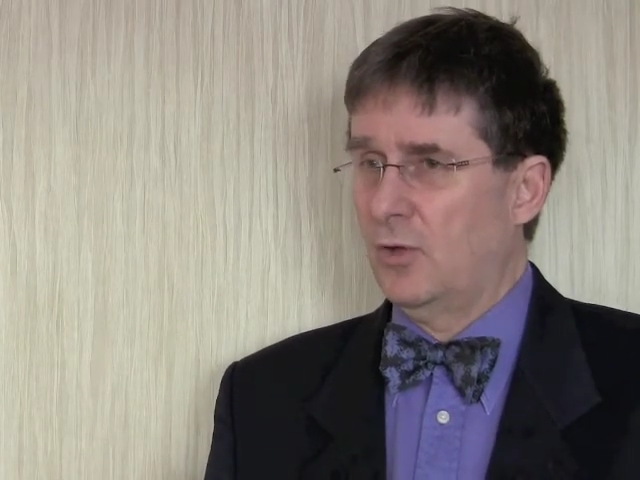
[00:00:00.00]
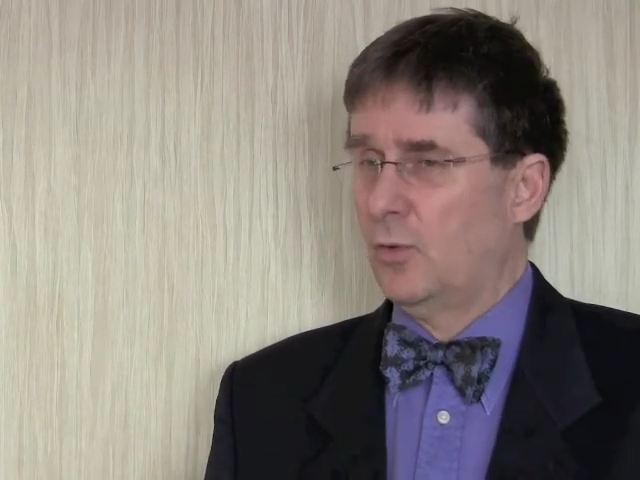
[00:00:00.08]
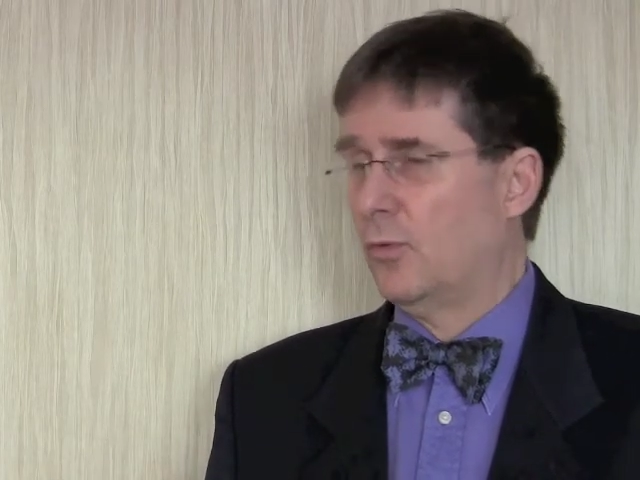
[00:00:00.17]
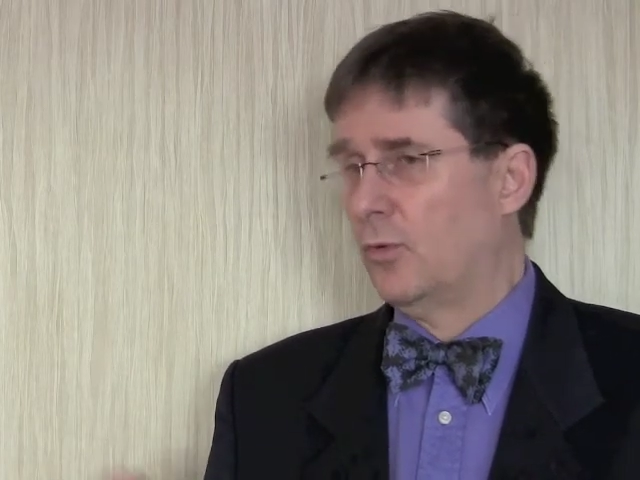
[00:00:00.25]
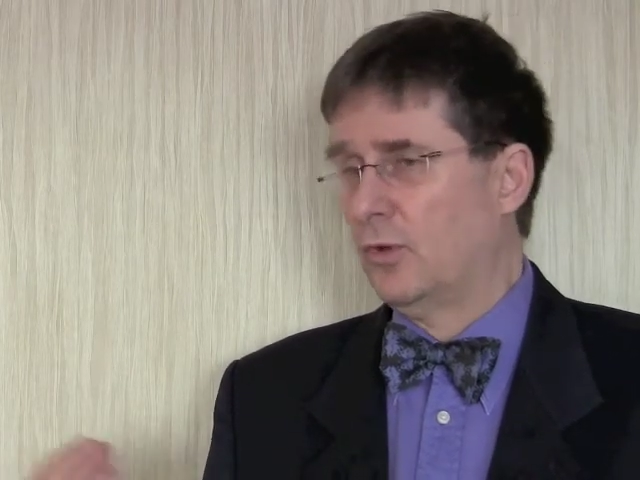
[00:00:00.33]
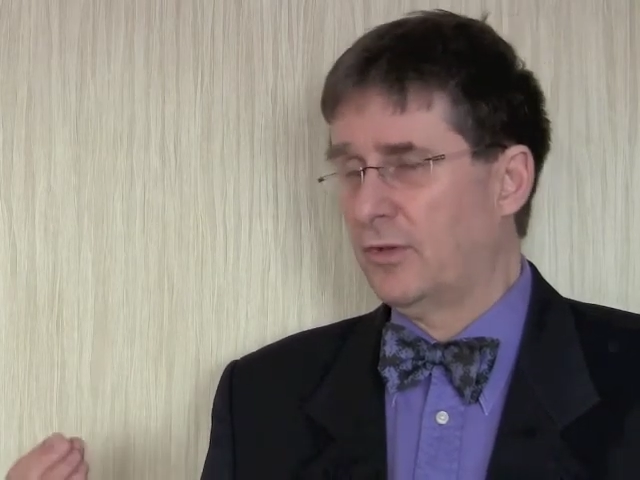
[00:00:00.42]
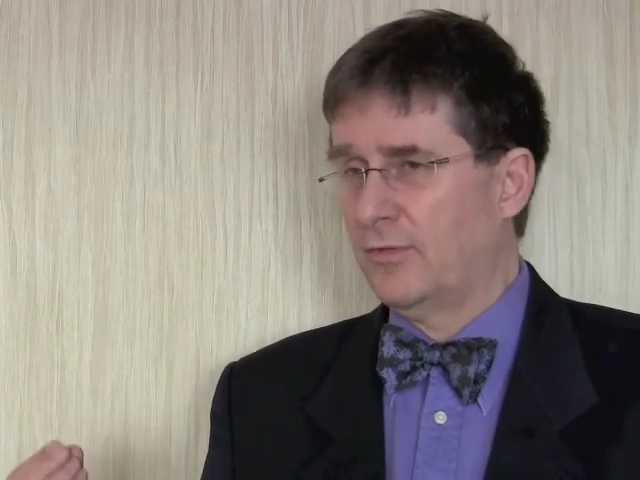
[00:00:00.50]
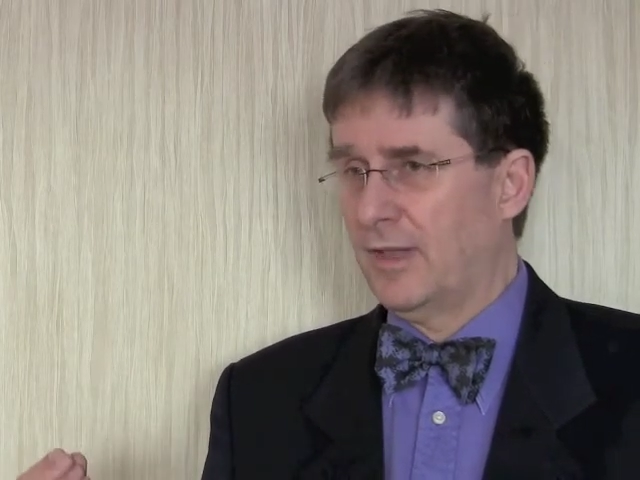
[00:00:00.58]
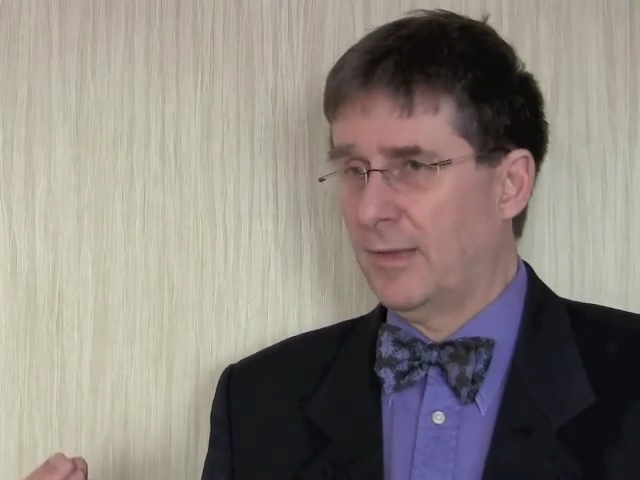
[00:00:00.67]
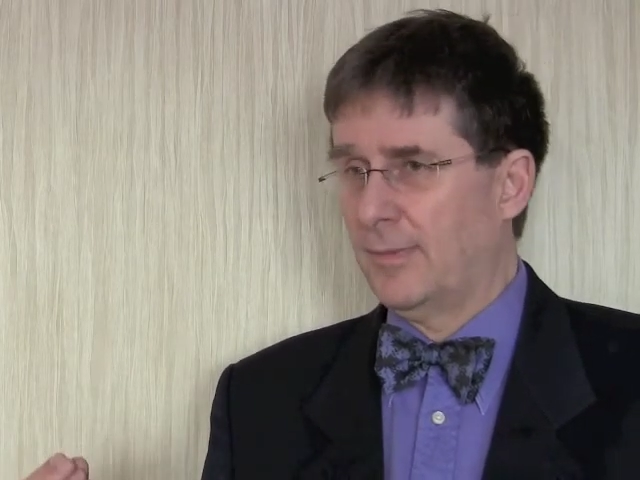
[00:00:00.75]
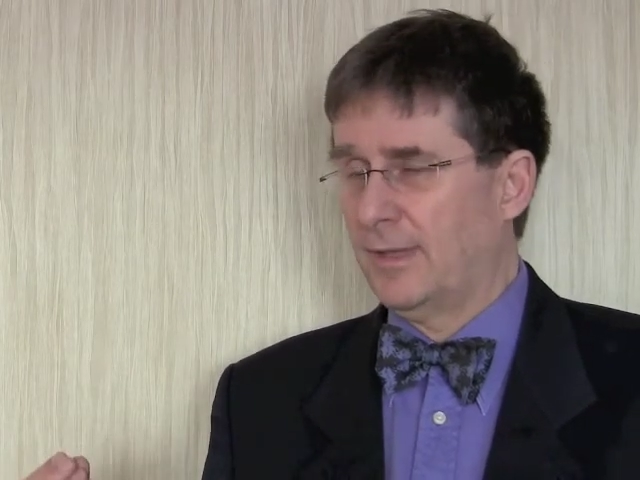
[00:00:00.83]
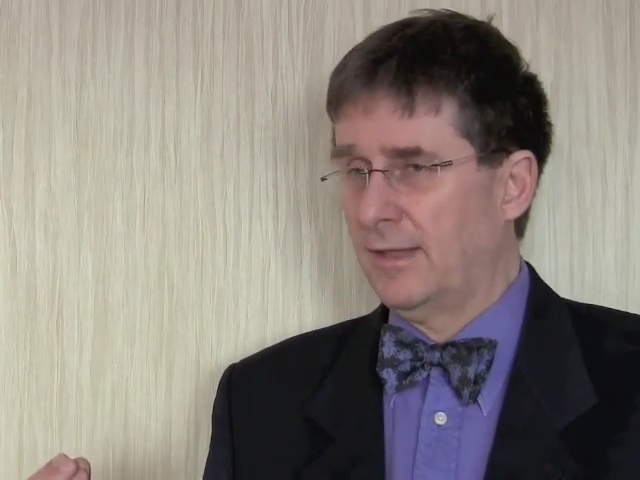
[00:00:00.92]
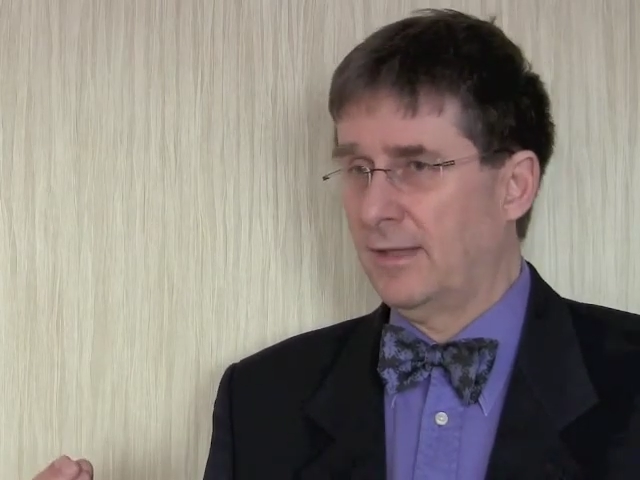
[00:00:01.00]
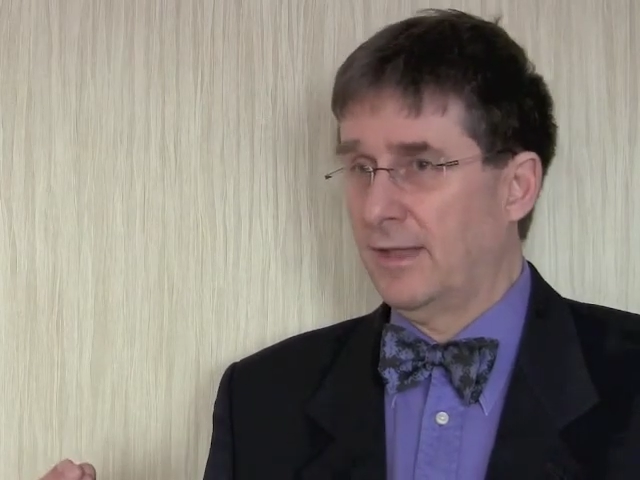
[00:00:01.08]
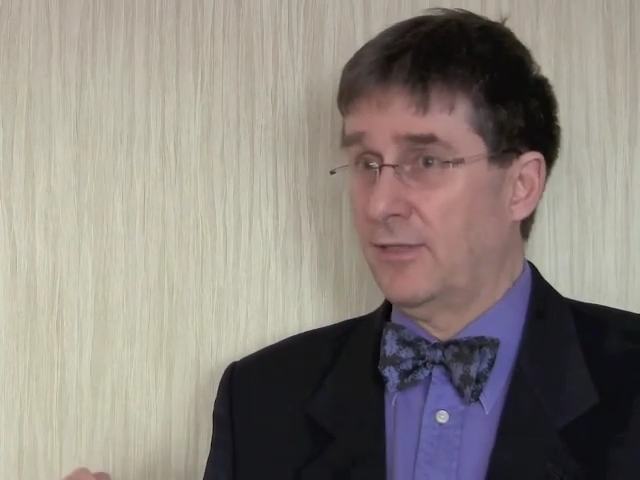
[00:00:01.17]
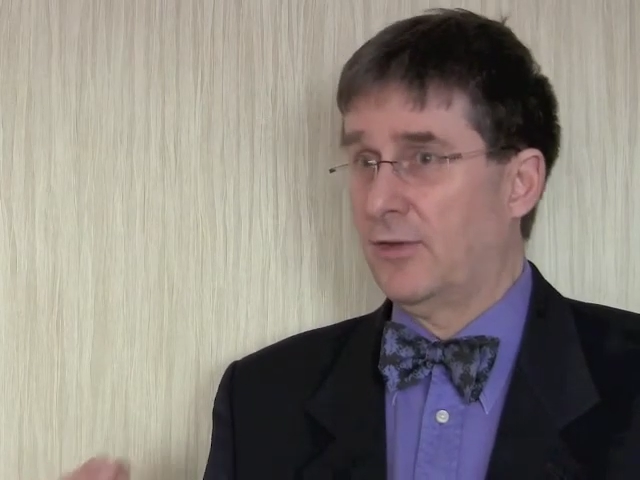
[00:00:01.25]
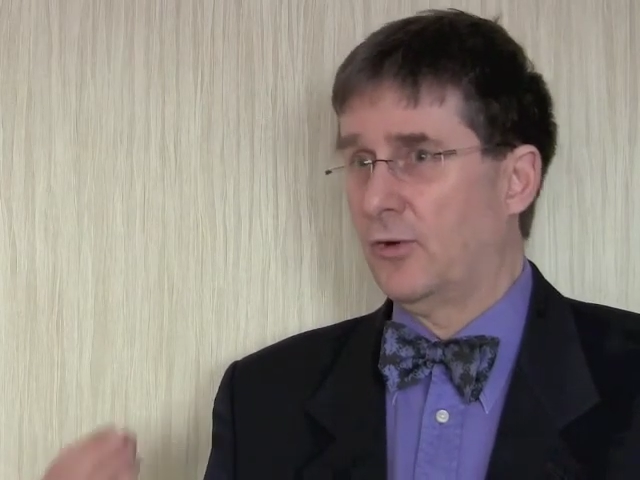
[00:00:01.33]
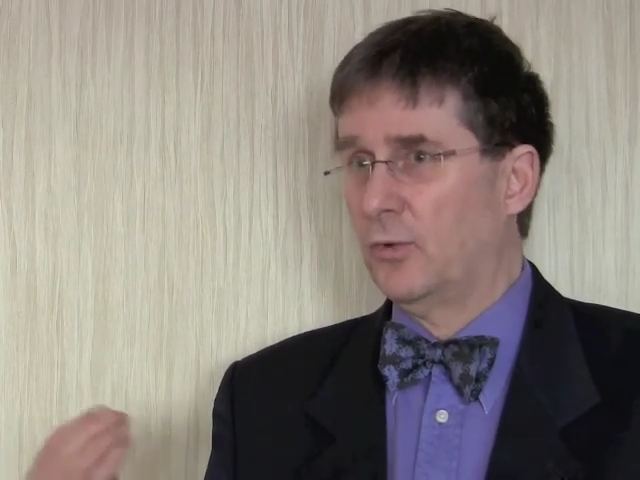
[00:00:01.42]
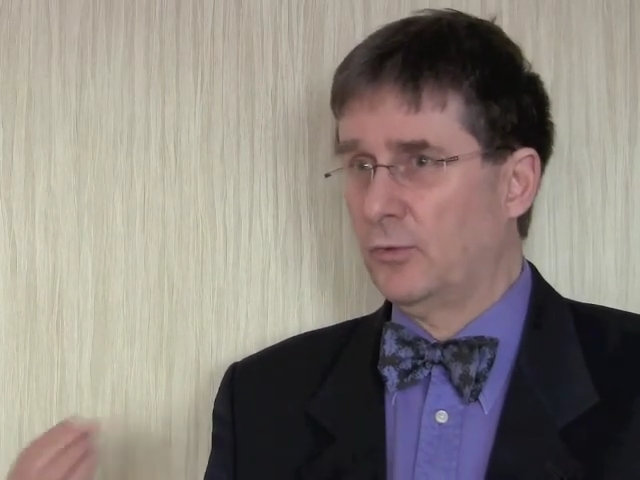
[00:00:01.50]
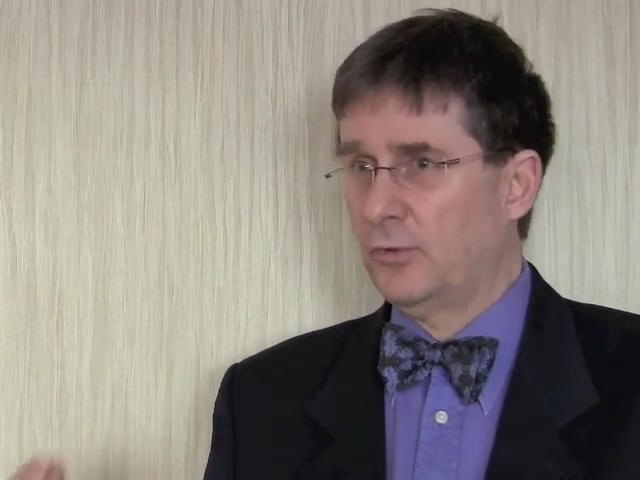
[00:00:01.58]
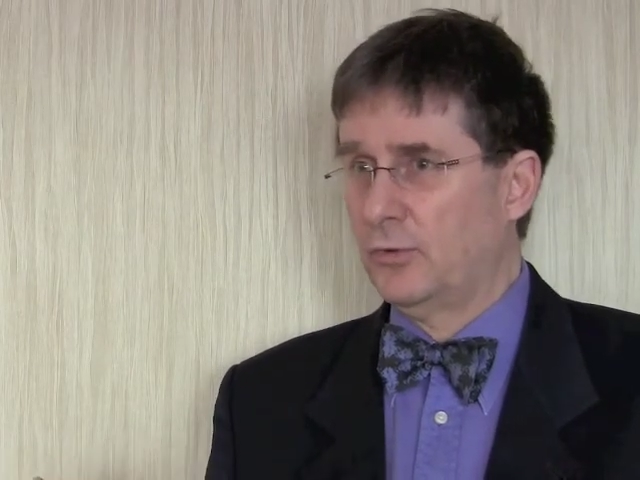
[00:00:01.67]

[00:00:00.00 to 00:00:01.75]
who were all developing their own